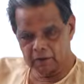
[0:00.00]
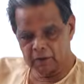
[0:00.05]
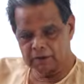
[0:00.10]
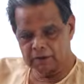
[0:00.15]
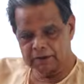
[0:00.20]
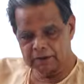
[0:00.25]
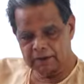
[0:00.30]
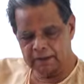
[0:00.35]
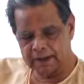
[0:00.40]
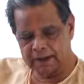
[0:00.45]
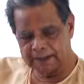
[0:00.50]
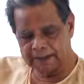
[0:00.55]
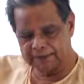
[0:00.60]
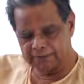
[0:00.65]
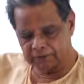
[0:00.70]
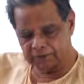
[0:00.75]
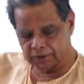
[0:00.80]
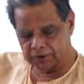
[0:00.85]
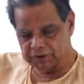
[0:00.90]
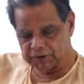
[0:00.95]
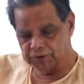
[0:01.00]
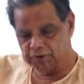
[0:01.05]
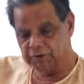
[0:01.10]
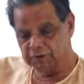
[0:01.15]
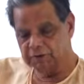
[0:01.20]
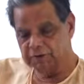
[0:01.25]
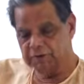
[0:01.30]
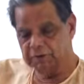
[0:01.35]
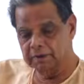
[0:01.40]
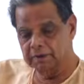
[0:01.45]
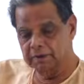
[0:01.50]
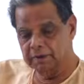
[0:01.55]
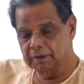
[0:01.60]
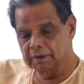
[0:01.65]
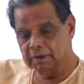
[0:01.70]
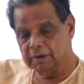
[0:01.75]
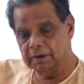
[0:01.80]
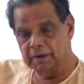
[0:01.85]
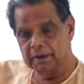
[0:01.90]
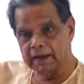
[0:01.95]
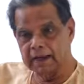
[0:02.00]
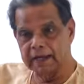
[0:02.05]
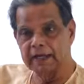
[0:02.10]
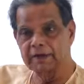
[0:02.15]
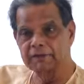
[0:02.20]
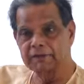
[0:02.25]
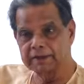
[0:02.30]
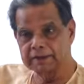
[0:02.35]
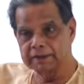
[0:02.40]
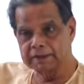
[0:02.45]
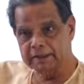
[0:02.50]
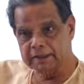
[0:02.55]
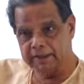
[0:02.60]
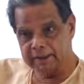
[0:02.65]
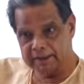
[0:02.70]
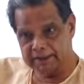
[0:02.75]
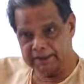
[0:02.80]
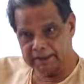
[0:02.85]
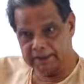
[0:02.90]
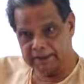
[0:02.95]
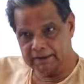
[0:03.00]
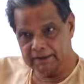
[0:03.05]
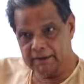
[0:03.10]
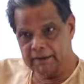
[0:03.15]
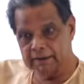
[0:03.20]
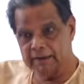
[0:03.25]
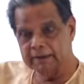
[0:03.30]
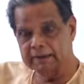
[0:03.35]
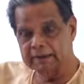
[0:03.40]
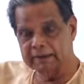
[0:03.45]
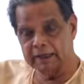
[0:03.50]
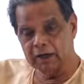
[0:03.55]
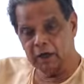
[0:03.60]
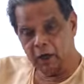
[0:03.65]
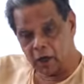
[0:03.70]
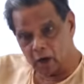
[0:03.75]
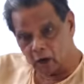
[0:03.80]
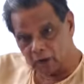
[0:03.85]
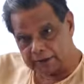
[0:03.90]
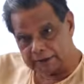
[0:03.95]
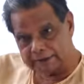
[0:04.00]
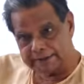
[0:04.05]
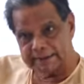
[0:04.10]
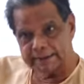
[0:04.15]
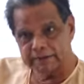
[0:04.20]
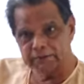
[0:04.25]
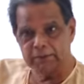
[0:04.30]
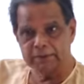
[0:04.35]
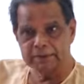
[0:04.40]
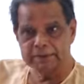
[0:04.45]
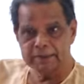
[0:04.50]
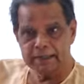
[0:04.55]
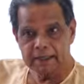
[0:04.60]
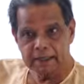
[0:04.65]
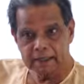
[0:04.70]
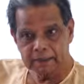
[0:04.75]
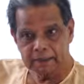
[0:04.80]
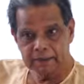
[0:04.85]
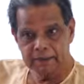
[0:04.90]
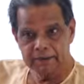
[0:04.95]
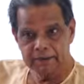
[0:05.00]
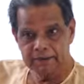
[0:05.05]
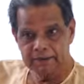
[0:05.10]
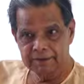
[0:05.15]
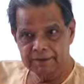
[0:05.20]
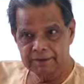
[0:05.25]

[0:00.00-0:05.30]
truth as falsehood, life as death, then all these things will be there.